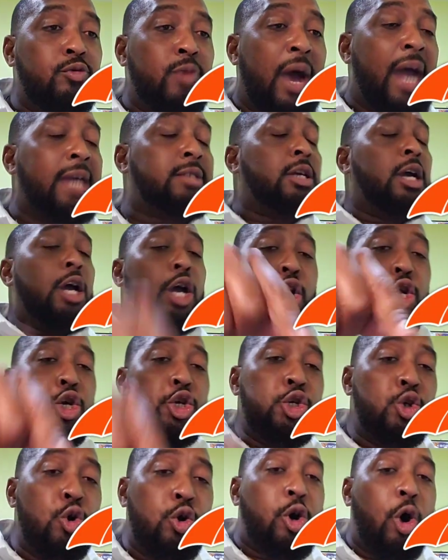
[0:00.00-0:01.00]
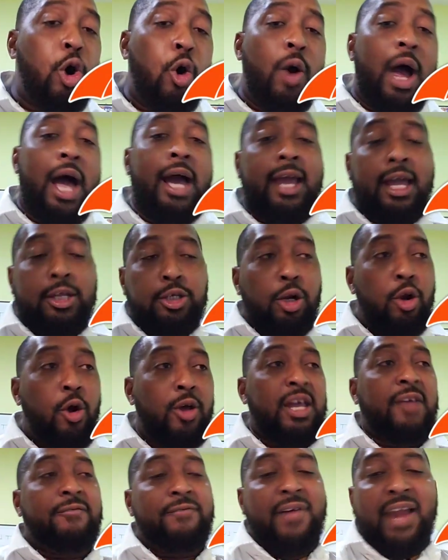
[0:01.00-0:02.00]
right? You go and get your
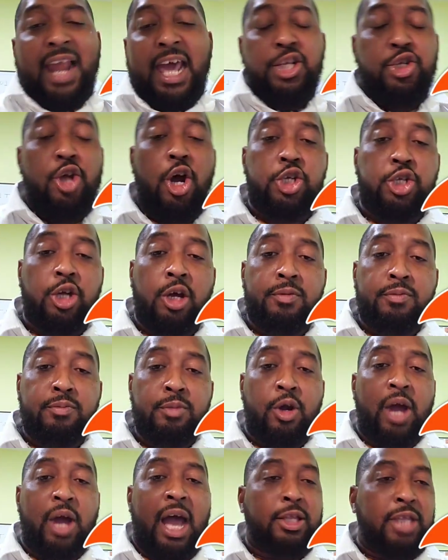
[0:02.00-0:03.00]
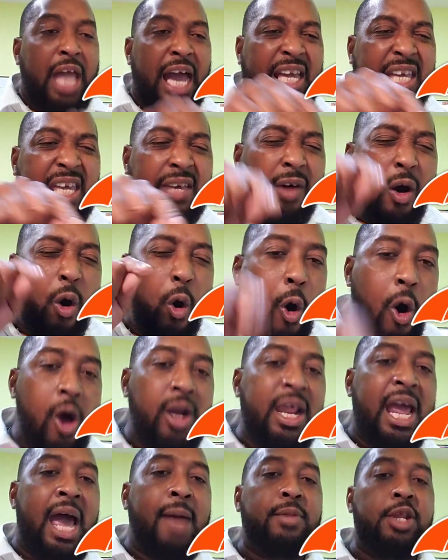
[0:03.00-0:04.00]
lawyers and file an injunction, because I give up
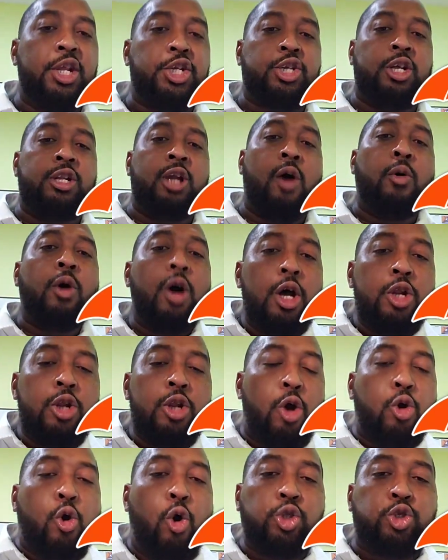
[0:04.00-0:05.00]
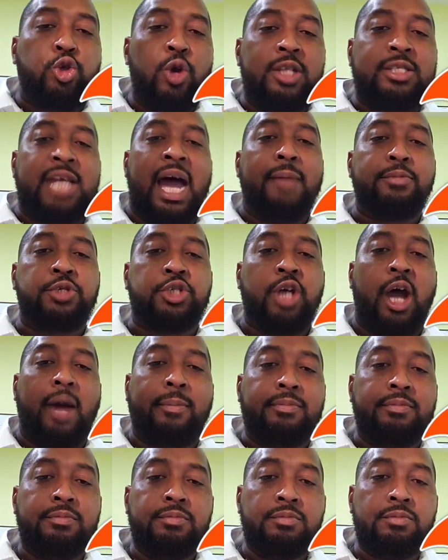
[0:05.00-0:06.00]
all the ammunition now. Now go do a damn
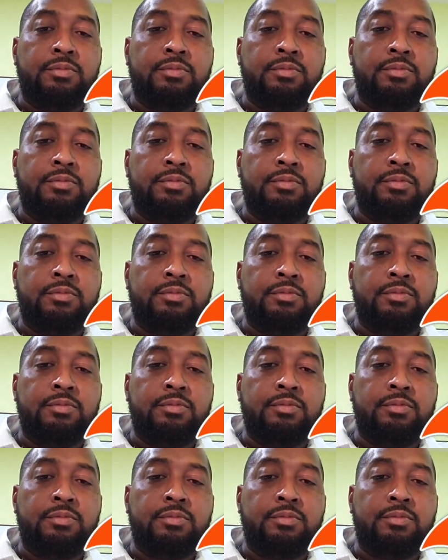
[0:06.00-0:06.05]
job